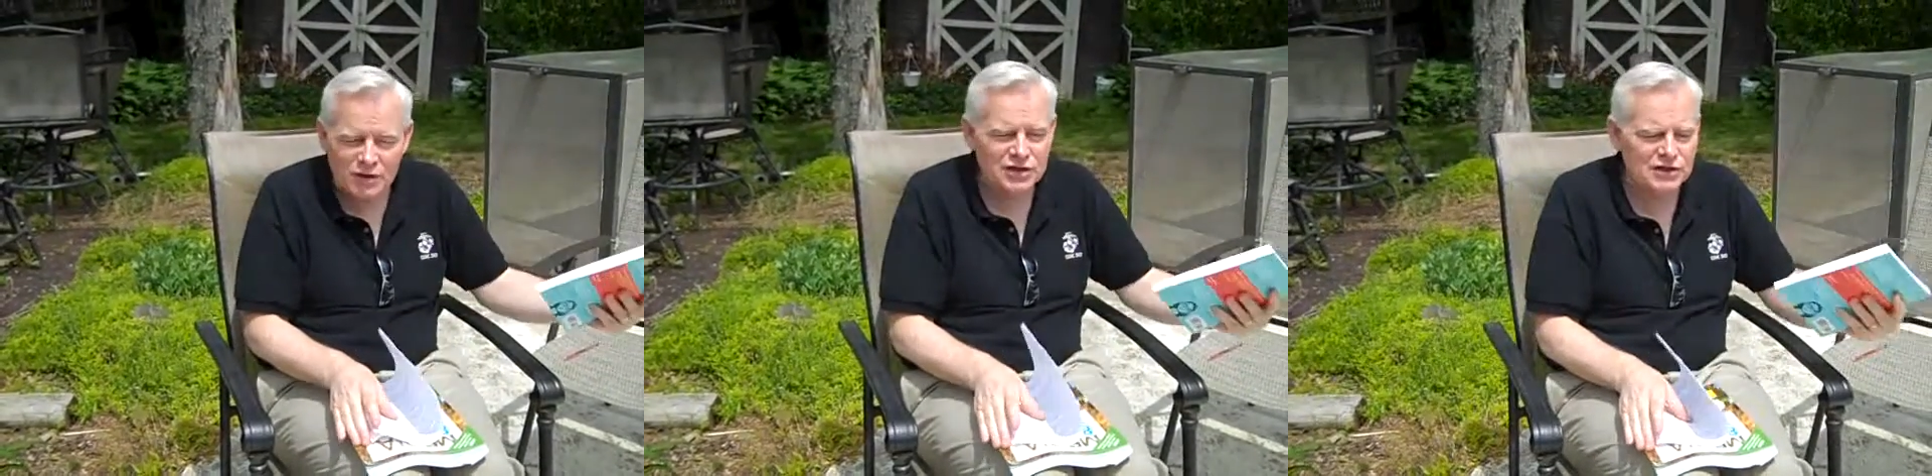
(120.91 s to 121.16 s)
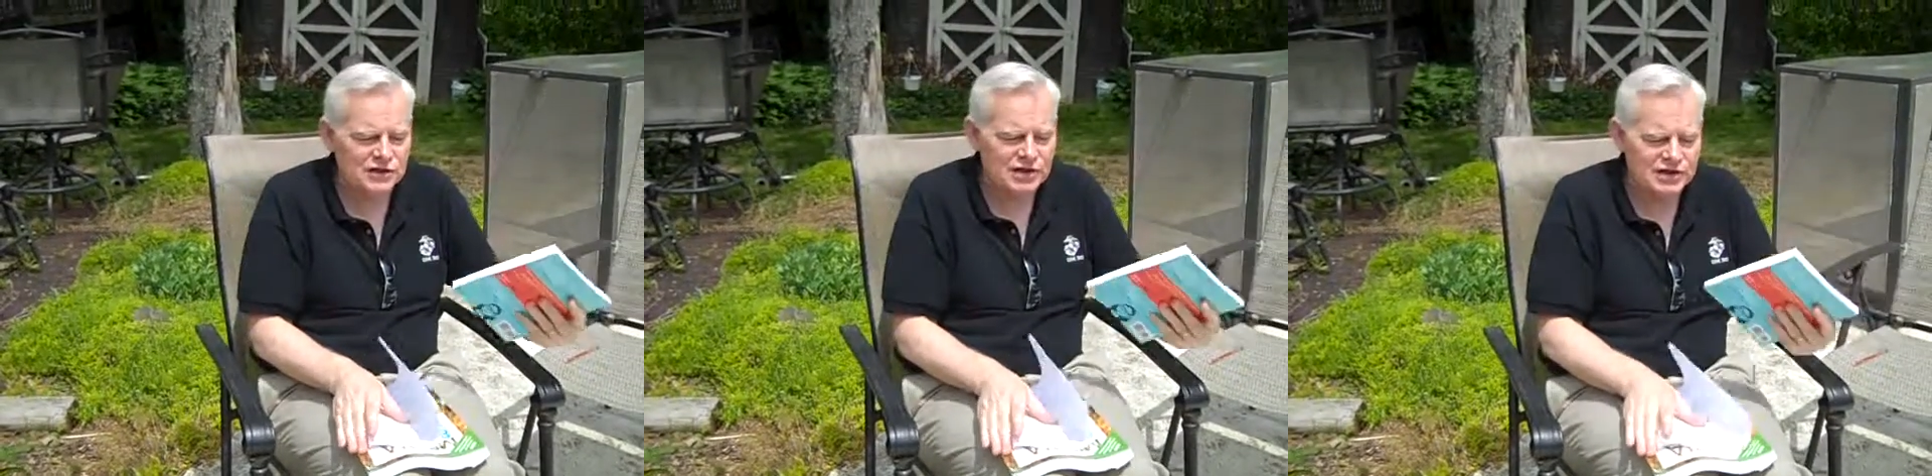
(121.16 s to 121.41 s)

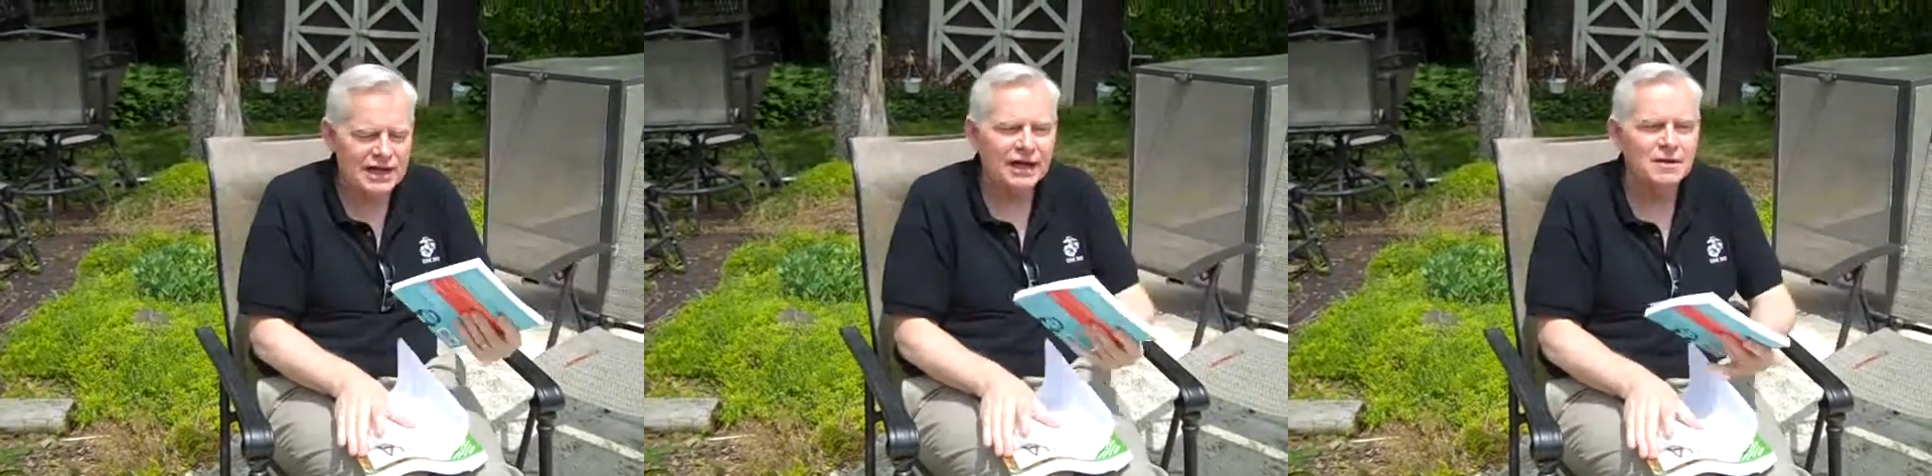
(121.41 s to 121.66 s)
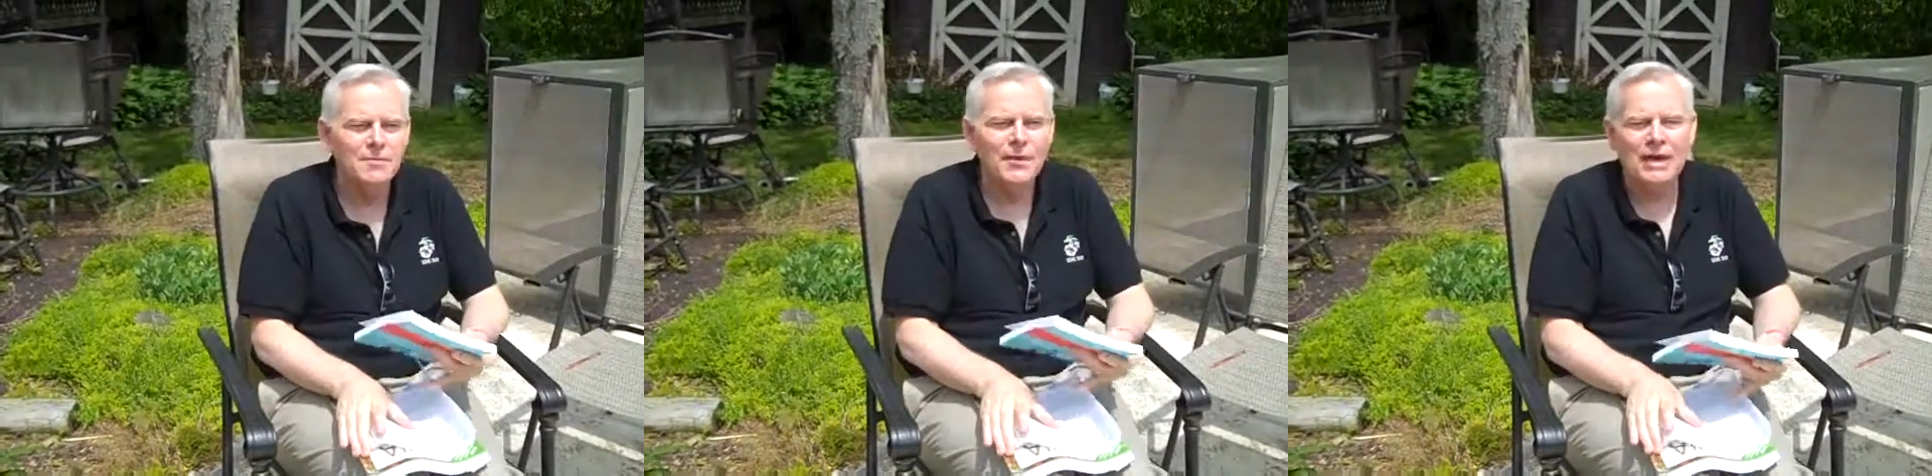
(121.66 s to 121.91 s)
which is the
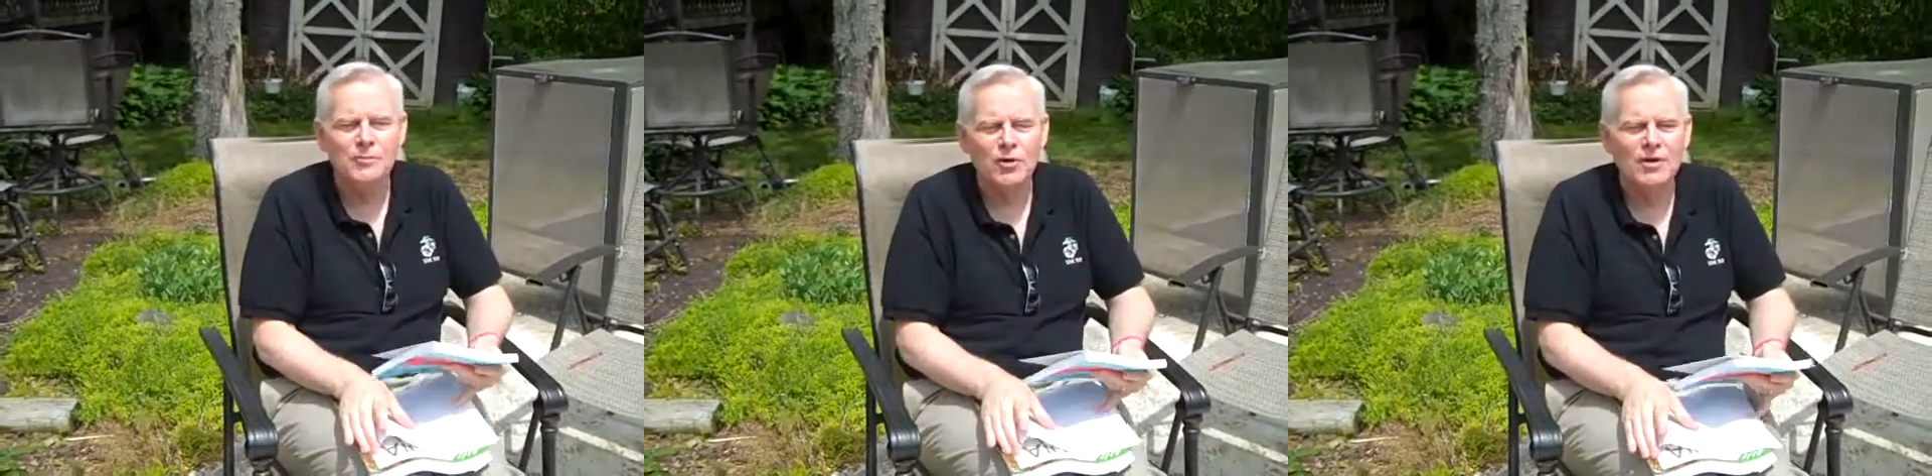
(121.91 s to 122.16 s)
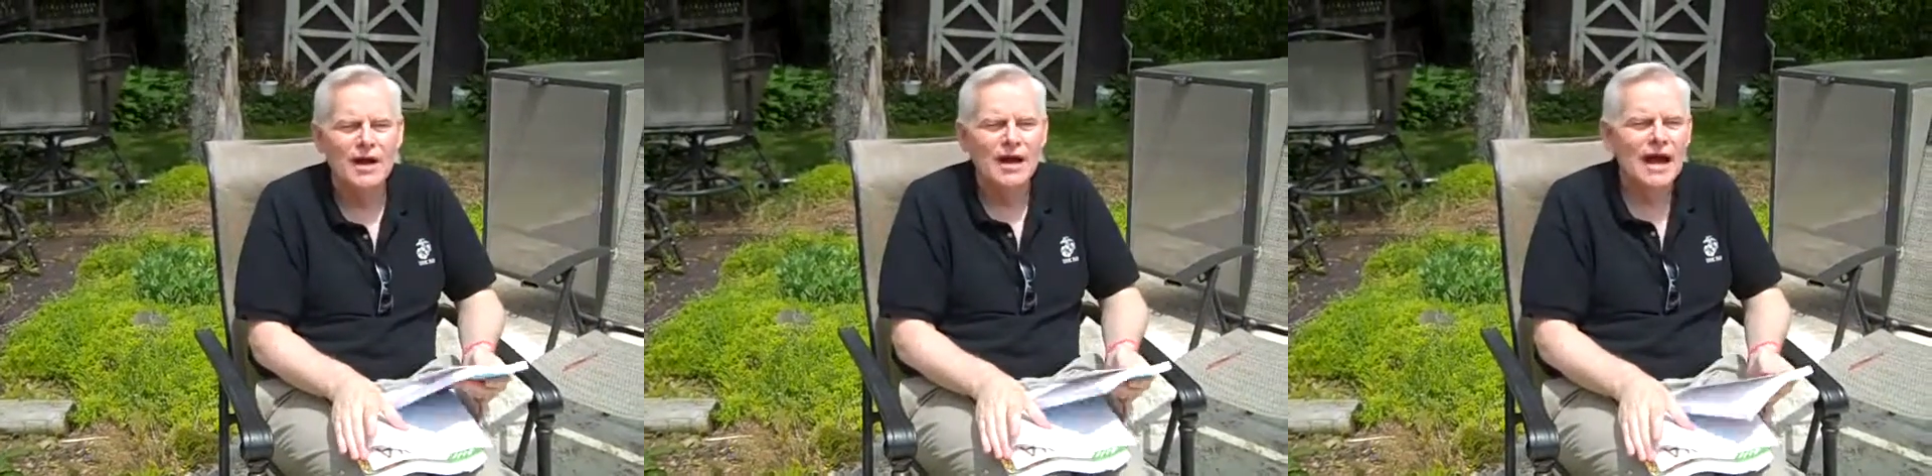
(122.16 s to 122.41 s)
second
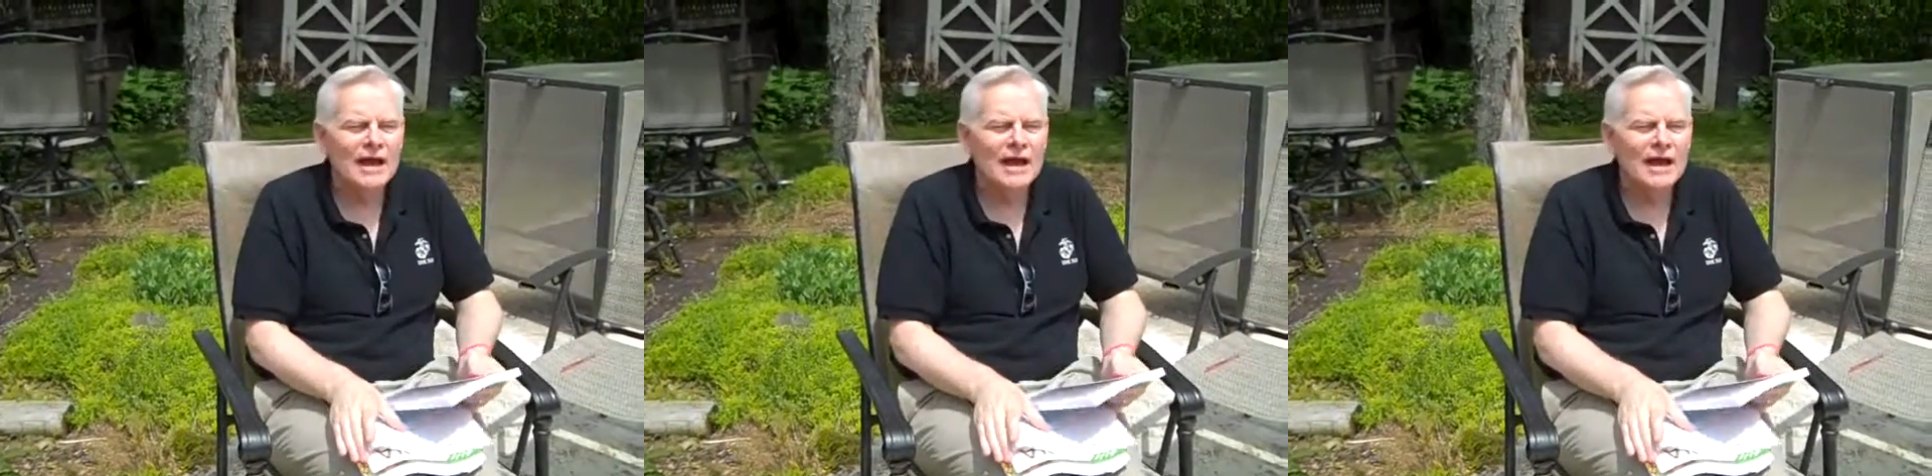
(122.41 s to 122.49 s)
paper,